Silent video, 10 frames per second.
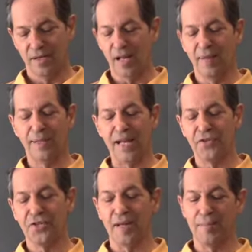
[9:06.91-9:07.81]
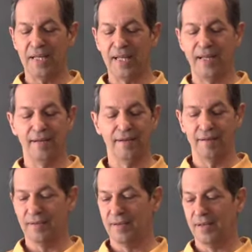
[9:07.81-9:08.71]
I began shaping it
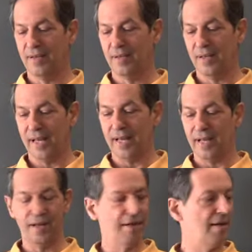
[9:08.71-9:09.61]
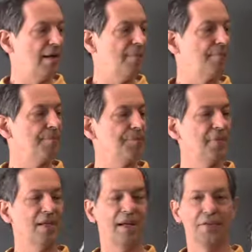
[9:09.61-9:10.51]
and
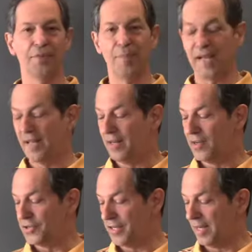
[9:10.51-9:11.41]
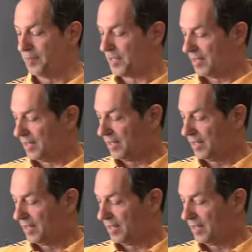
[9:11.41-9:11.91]
got the peg head all shaped.